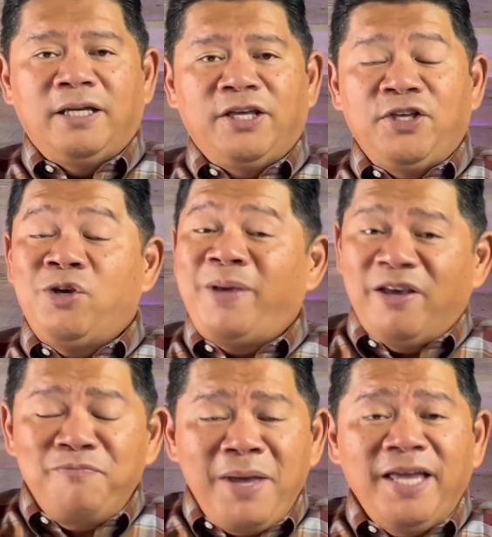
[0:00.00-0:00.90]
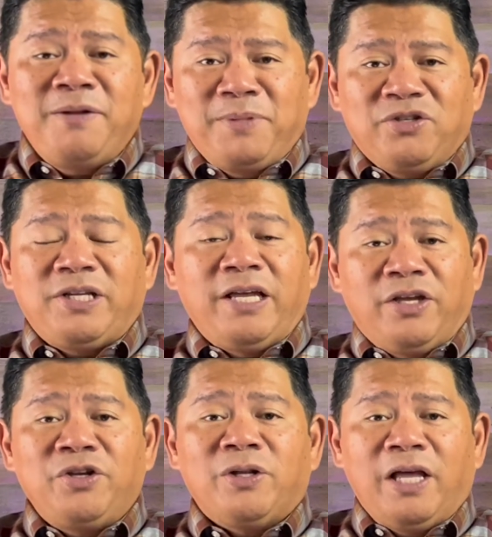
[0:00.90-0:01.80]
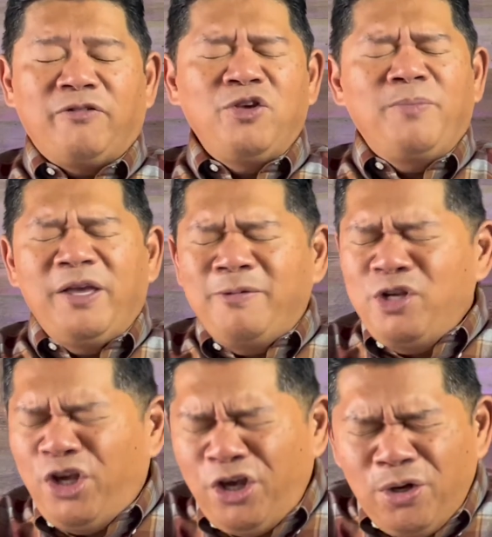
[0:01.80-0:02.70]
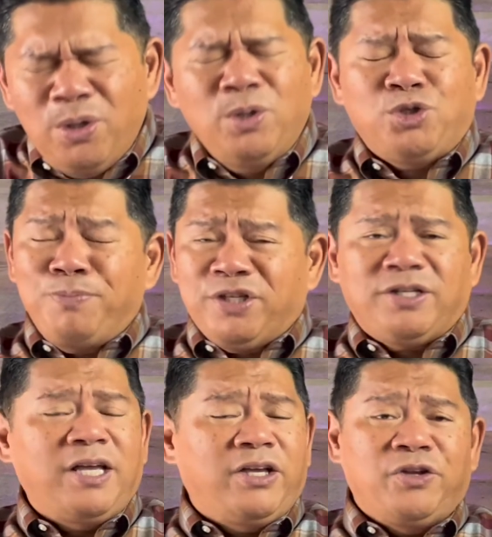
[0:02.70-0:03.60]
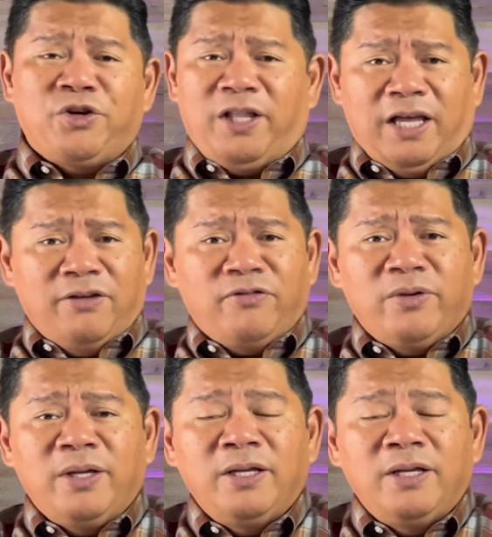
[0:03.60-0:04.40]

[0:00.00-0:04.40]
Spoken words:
You may have made a mistake in your life. You made a huge mistake in your life,